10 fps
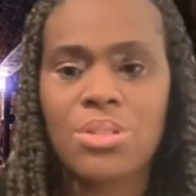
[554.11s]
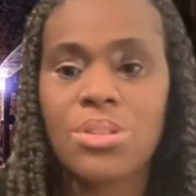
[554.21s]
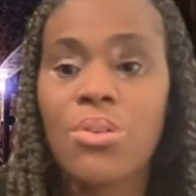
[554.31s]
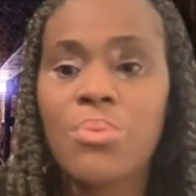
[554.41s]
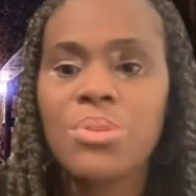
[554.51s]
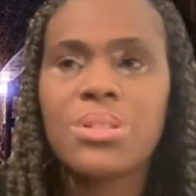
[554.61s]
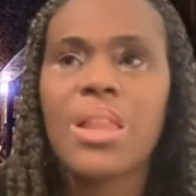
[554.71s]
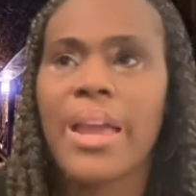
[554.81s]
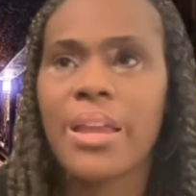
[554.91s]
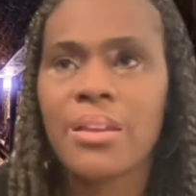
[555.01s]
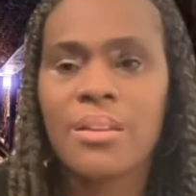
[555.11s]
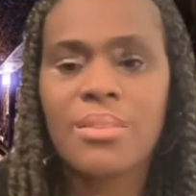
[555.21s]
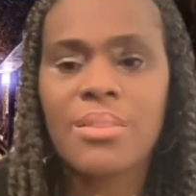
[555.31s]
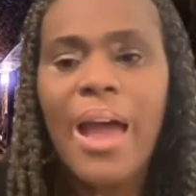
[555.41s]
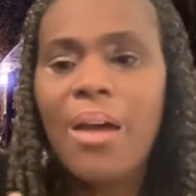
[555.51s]
So it was like,
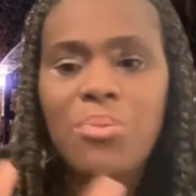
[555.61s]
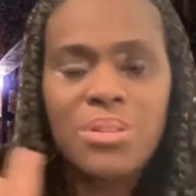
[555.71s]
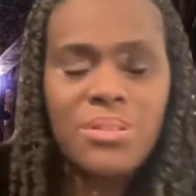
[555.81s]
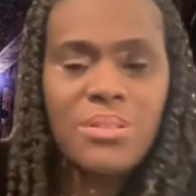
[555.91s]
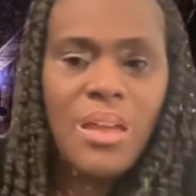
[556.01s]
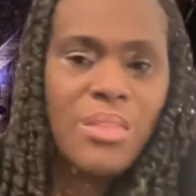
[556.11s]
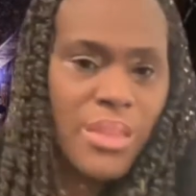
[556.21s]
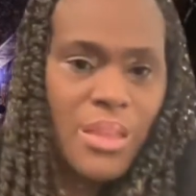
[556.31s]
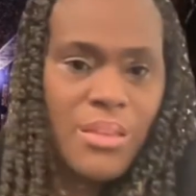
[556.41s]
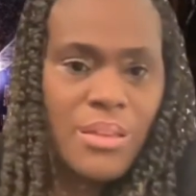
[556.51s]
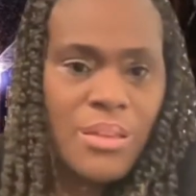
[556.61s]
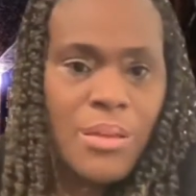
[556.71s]
that was nothing,